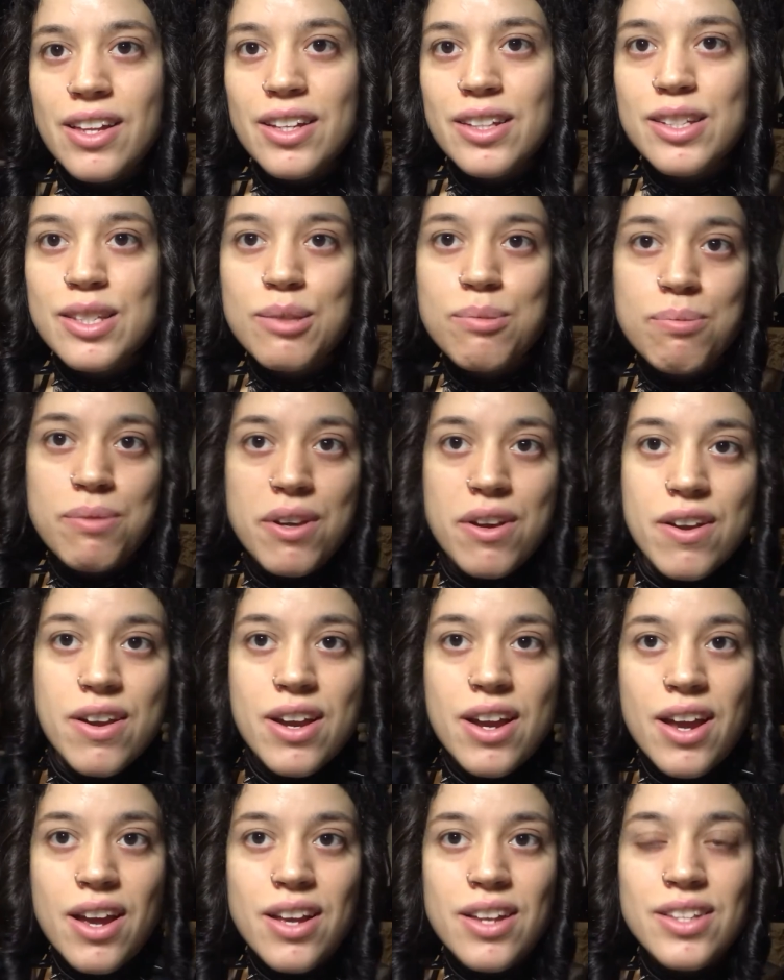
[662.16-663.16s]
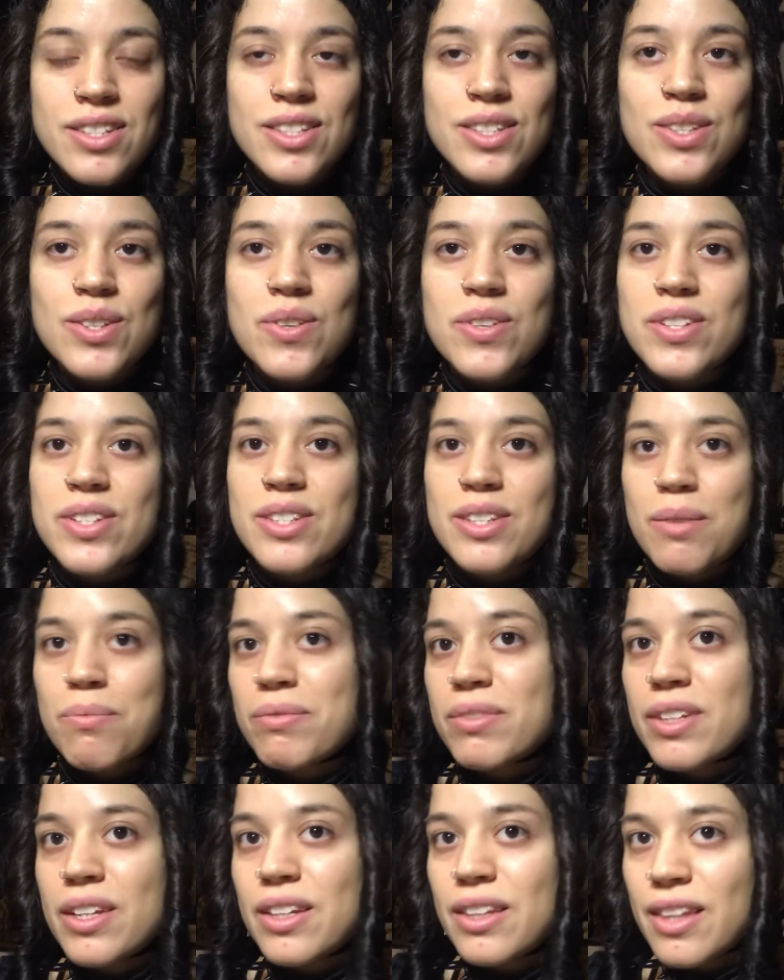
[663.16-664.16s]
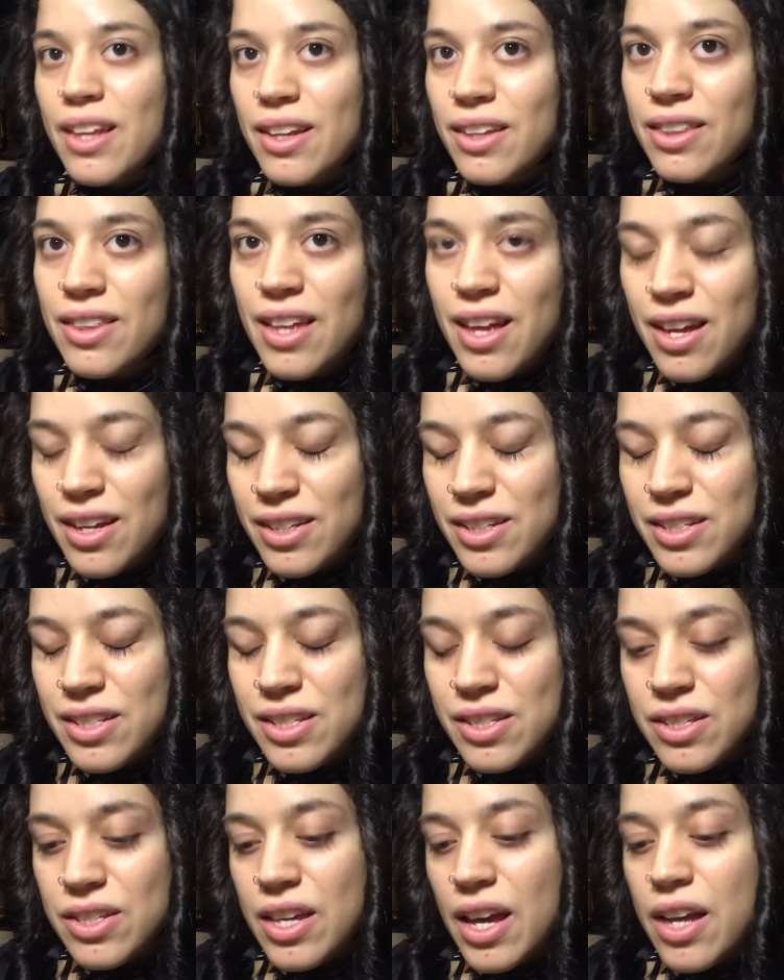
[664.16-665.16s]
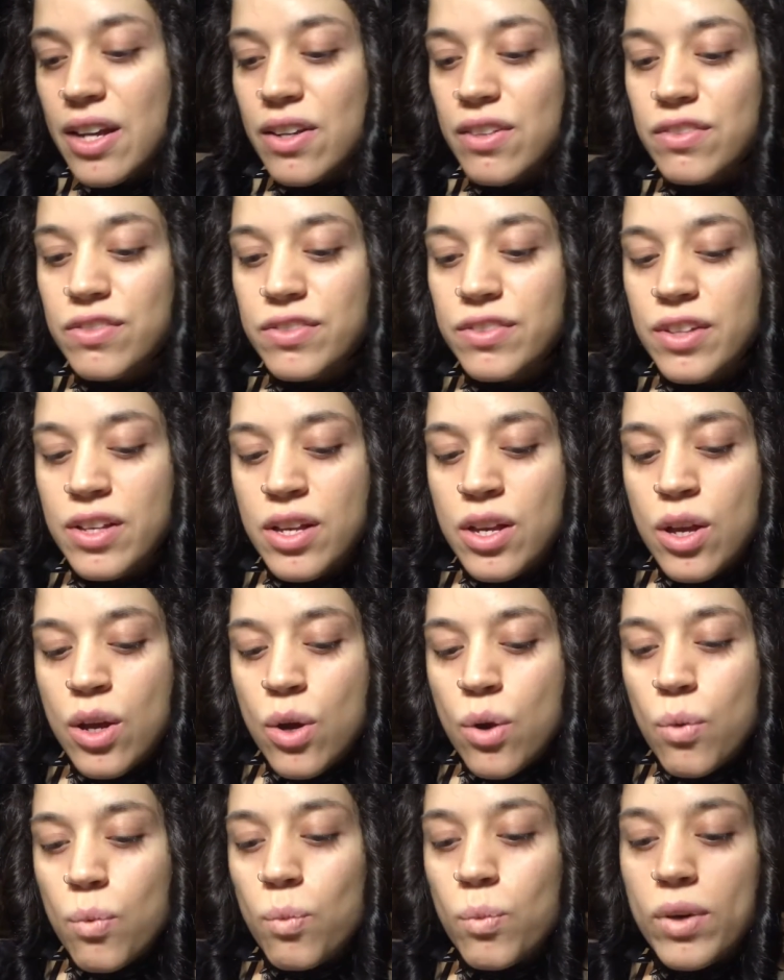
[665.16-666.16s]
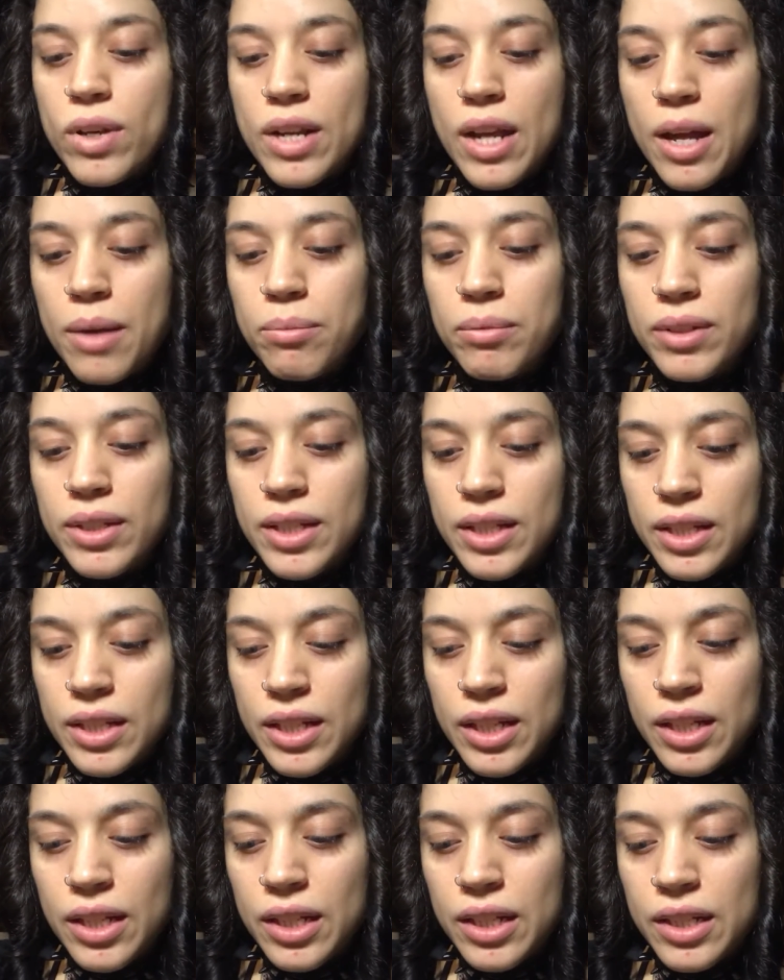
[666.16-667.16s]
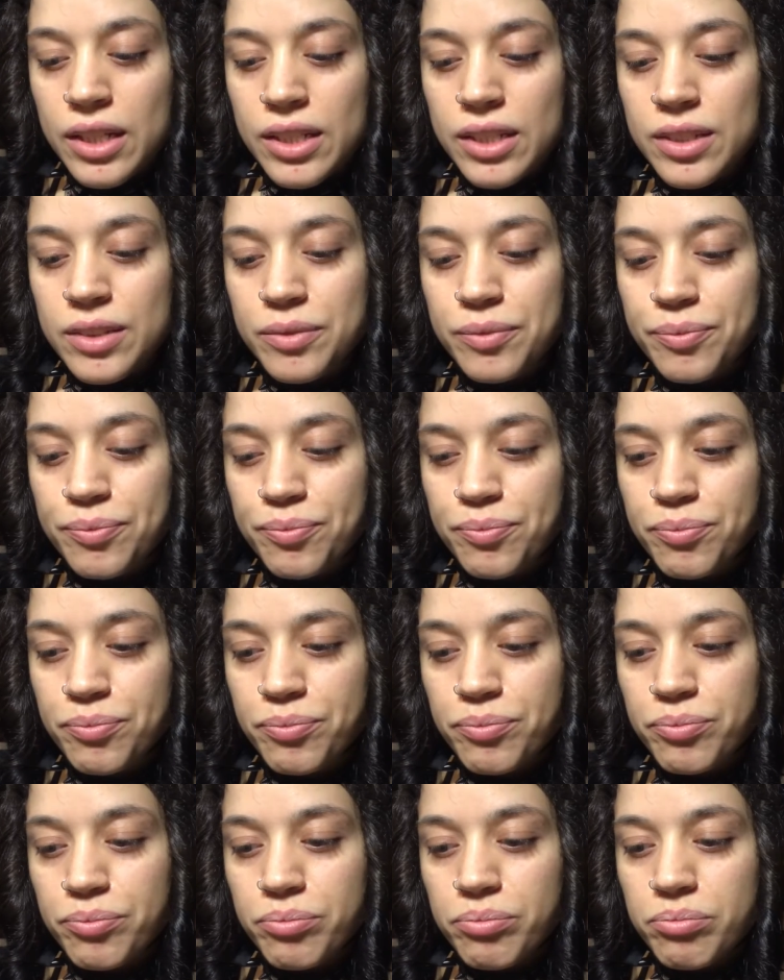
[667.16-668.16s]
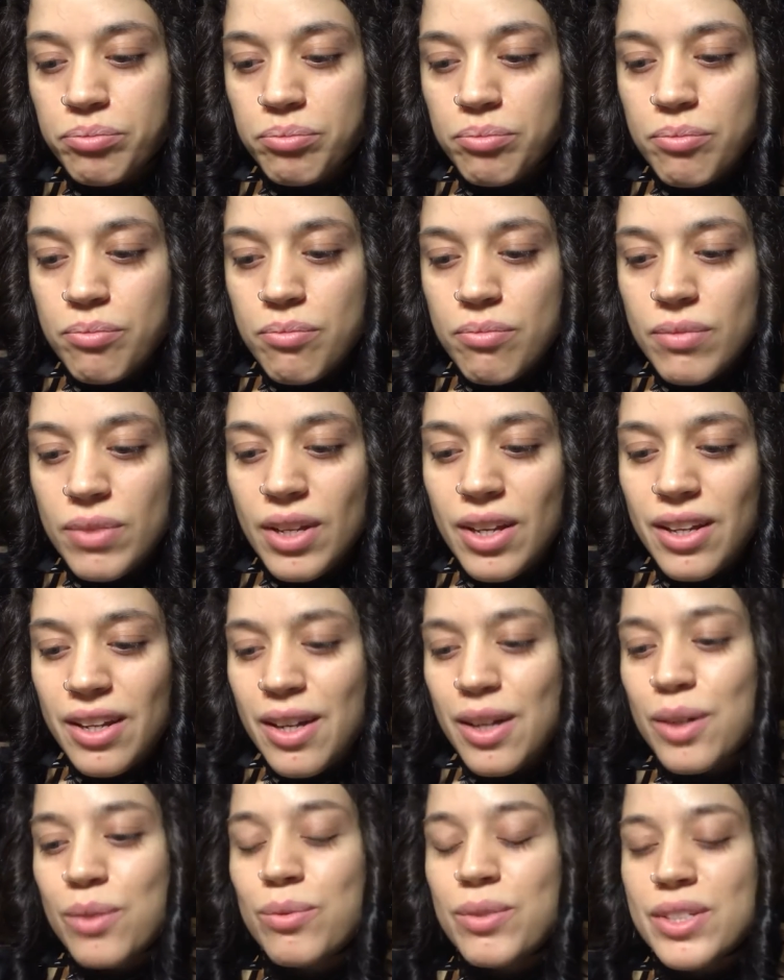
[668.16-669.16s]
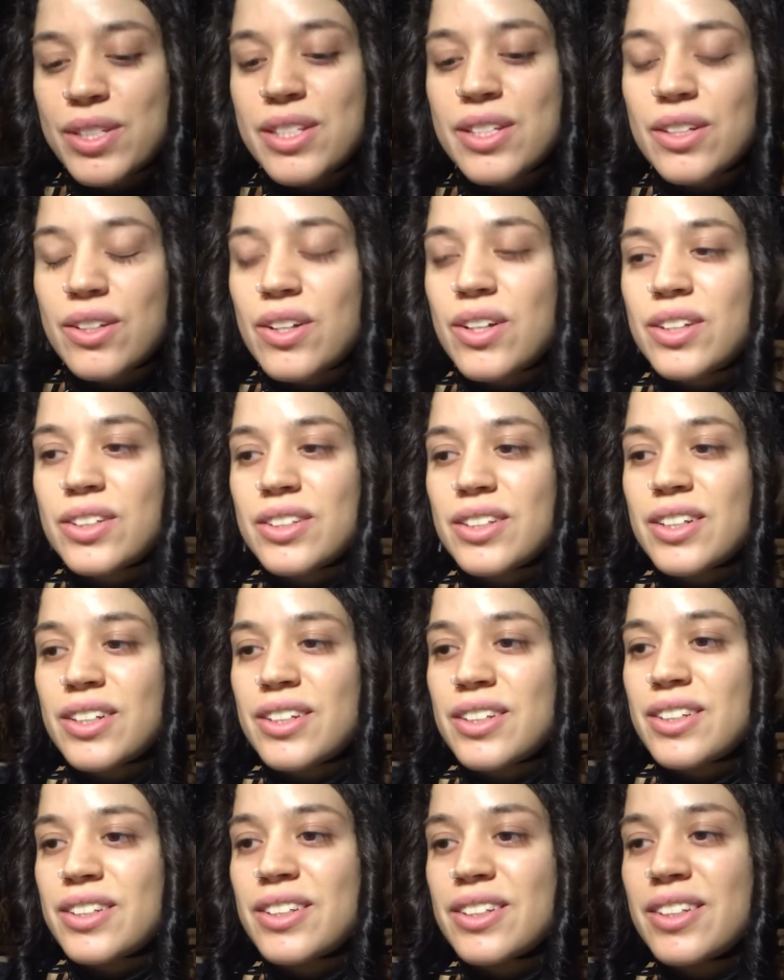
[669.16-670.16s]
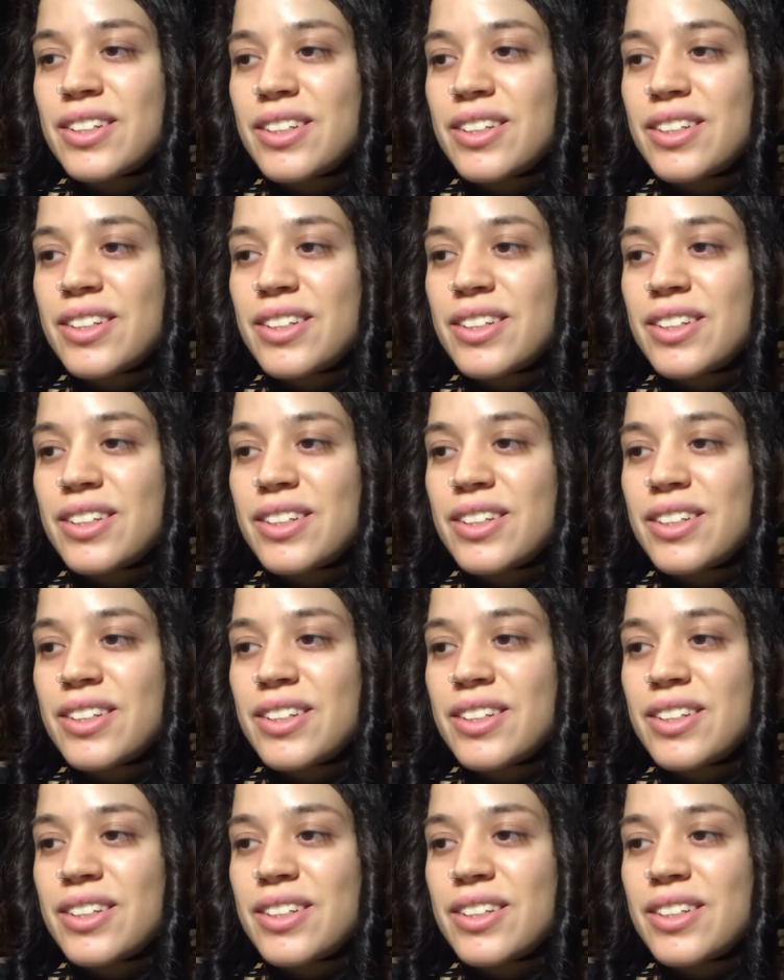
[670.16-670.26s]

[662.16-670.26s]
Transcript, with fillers: experience or something like that is kind of what I'm getting. Uh, what is it called? Uh,